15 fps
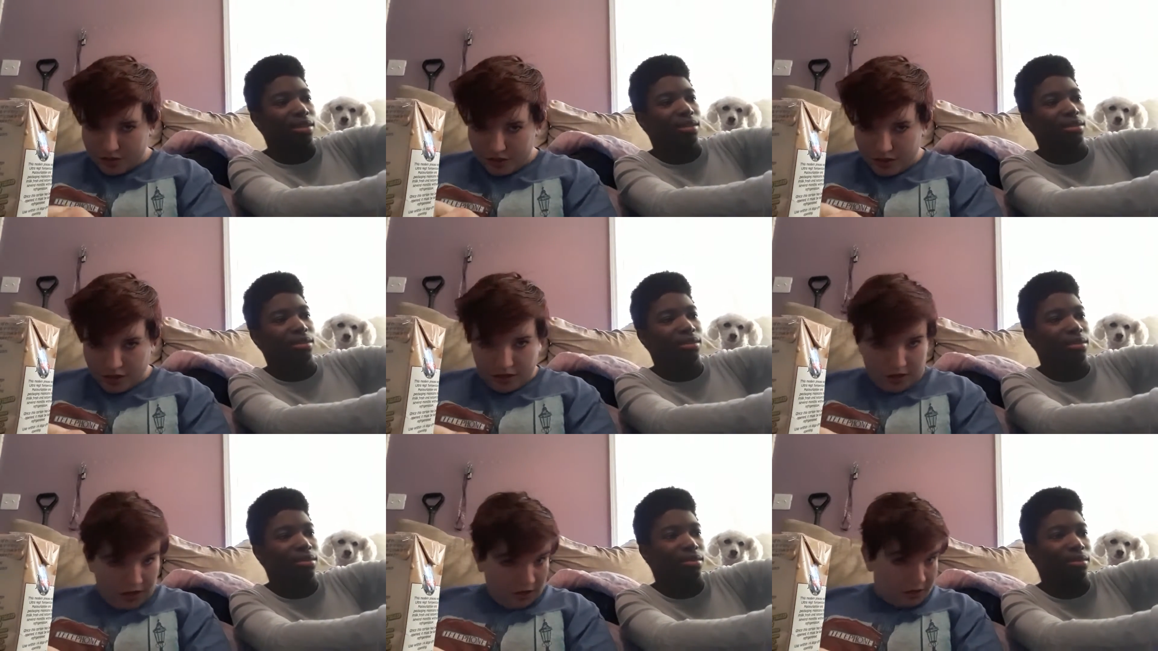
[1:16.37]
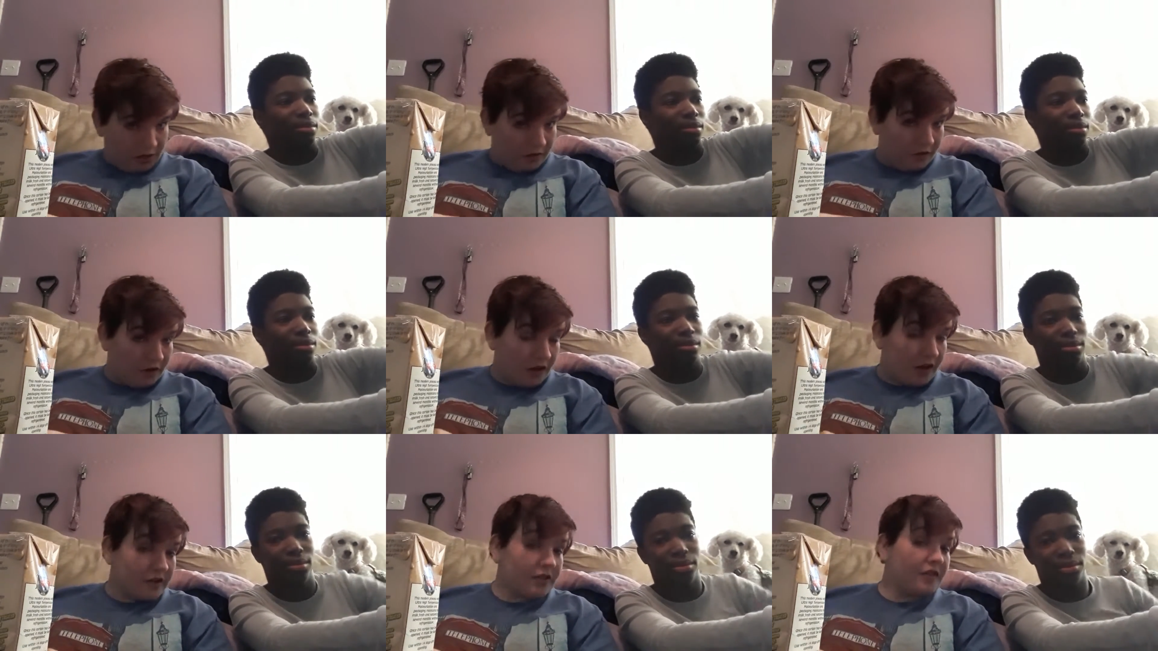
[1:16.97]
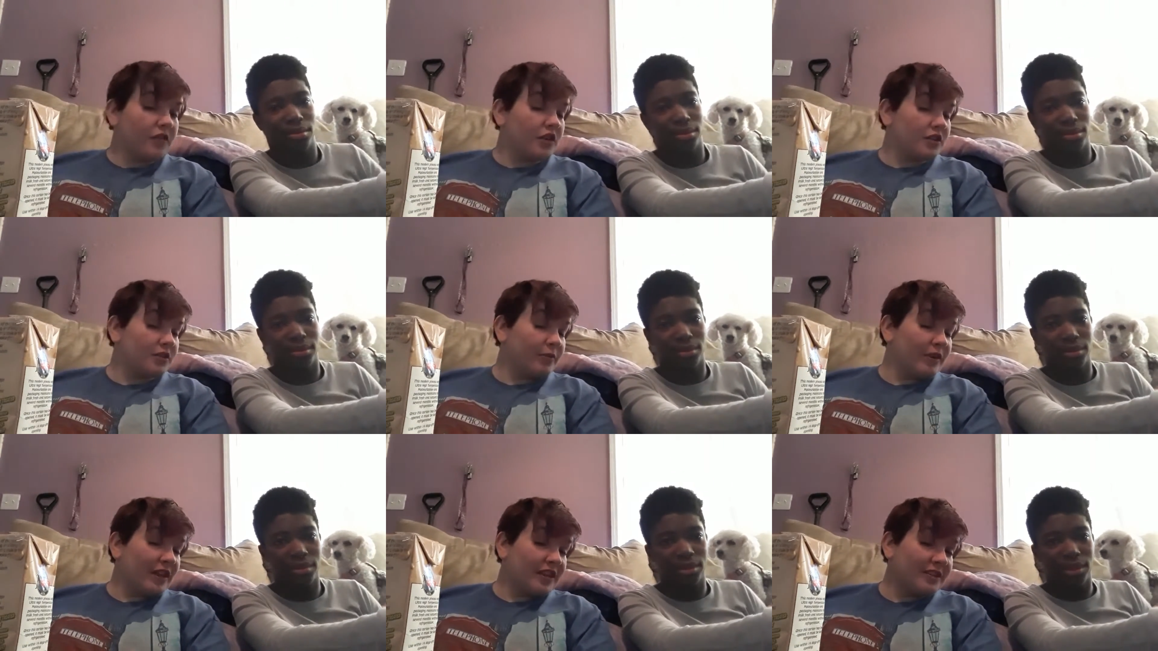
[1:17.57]
Speaker 1: And yes, if you guys have not seen my
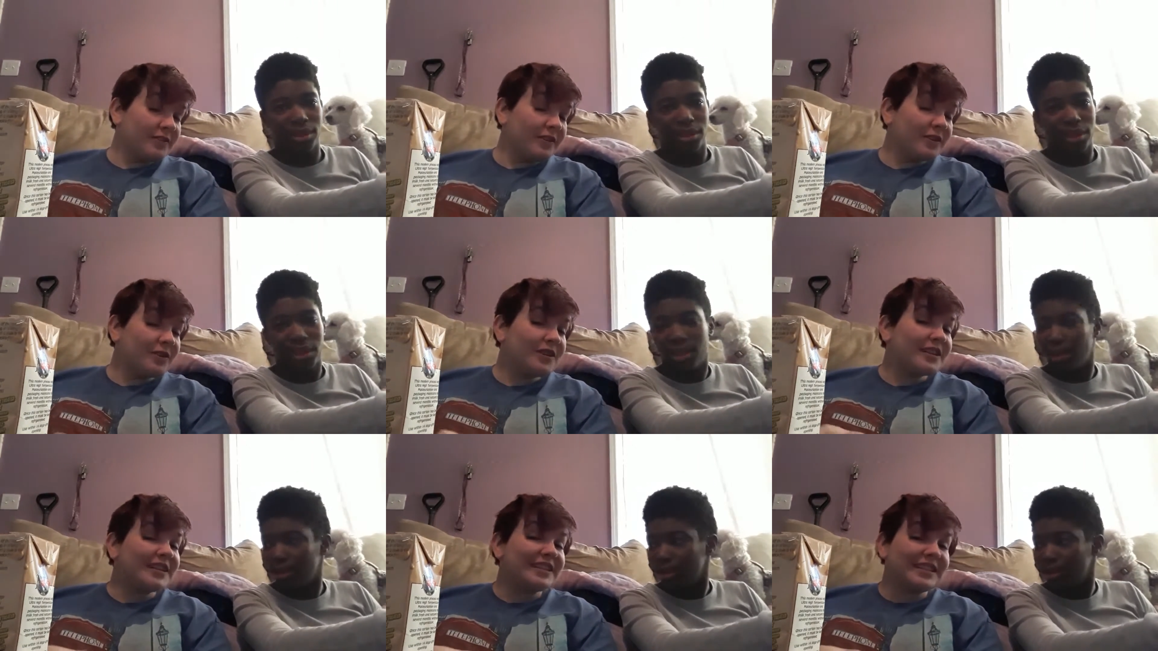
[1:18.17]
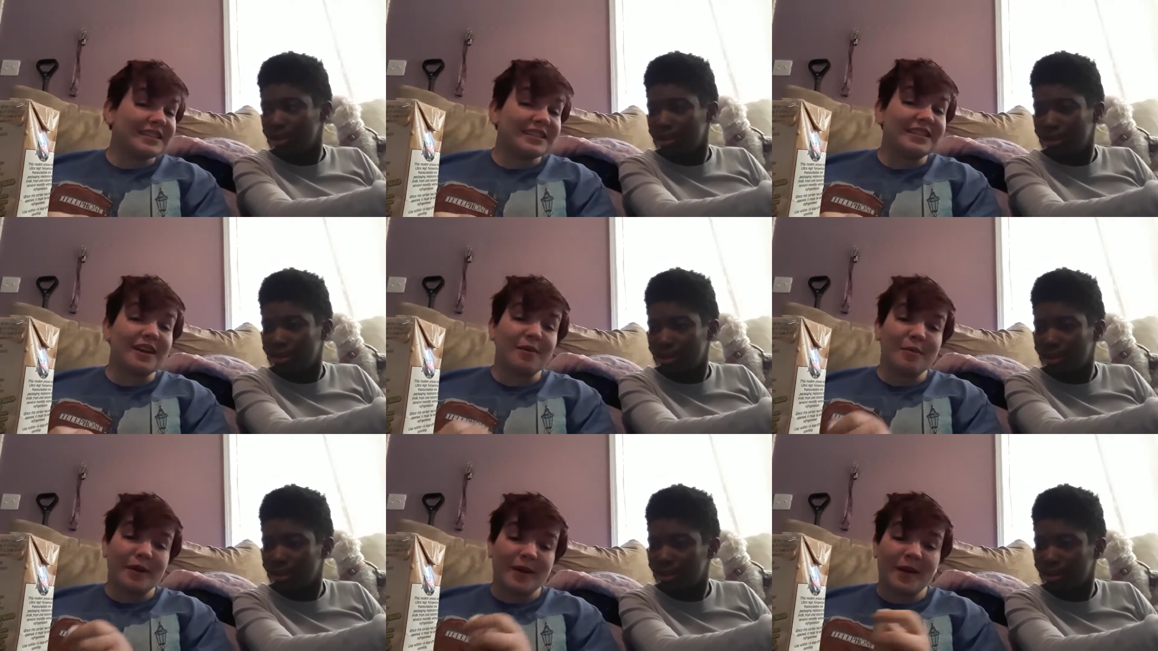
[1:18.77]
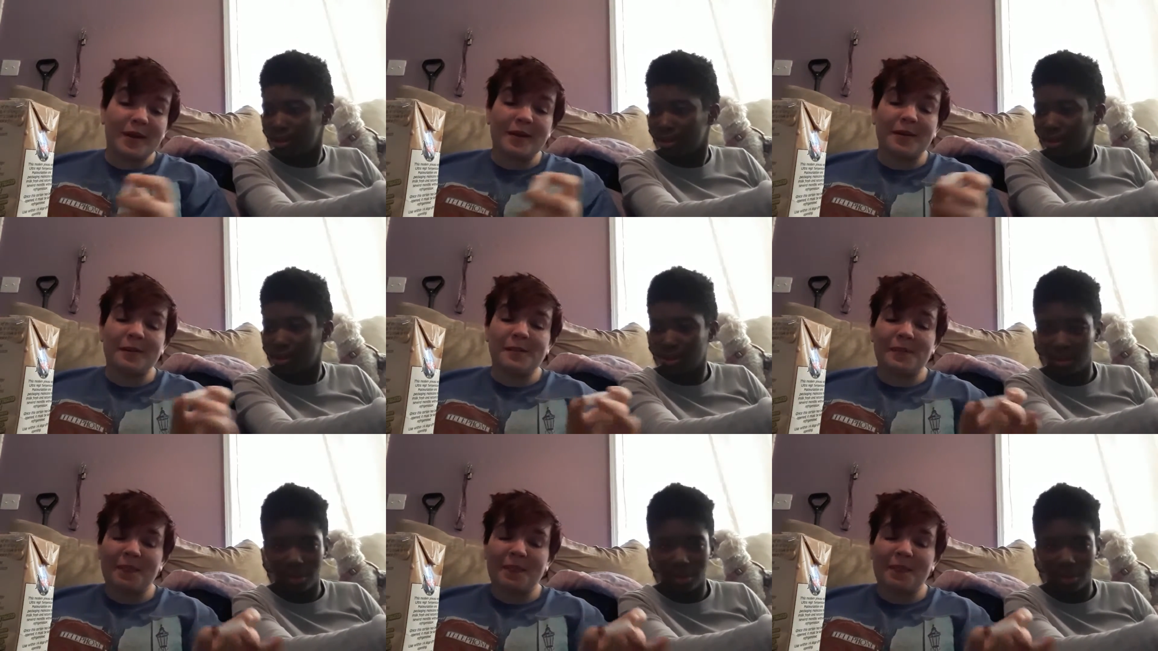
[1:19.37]
last video, I did dye my hair.